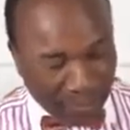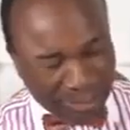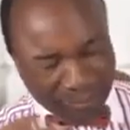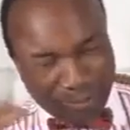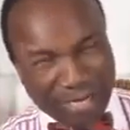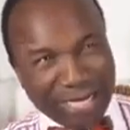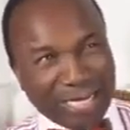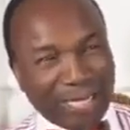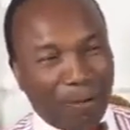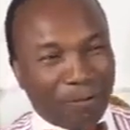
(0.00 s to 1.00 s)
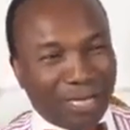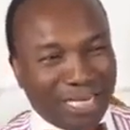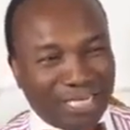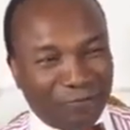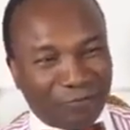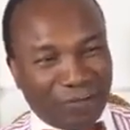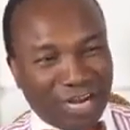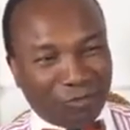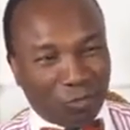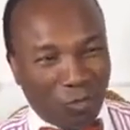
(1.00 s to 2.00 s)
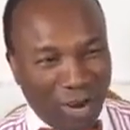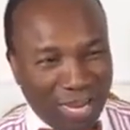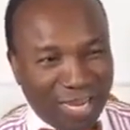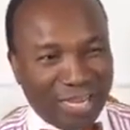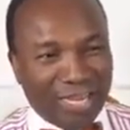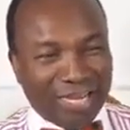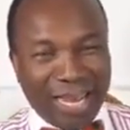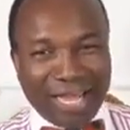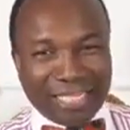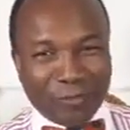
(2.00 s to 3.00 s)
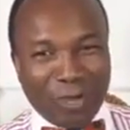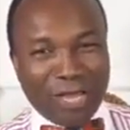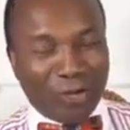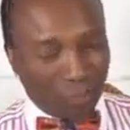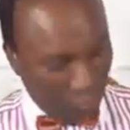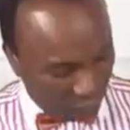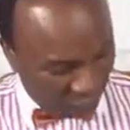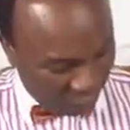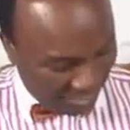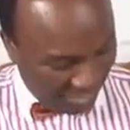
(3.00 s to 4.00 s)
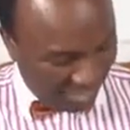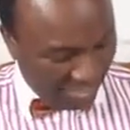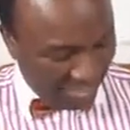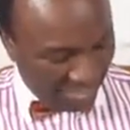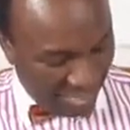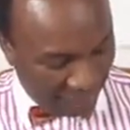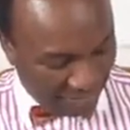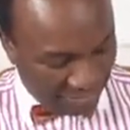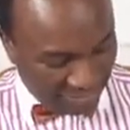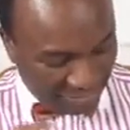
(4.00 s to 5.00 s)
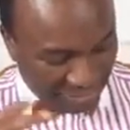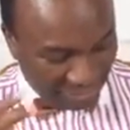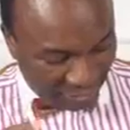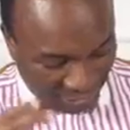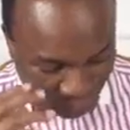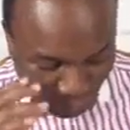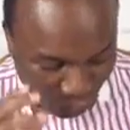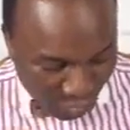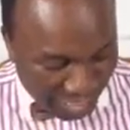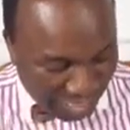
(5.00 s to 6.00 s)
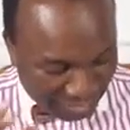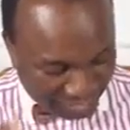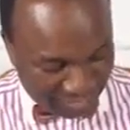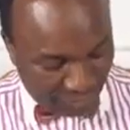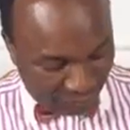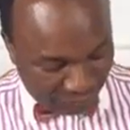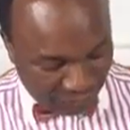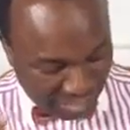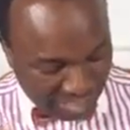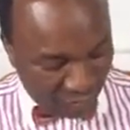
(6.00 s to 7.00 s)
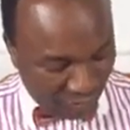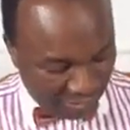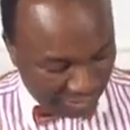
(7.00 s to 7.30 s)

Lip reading: she's bringing it up in a different way that we are not used to here. I mean, these are just real stuff, genuine.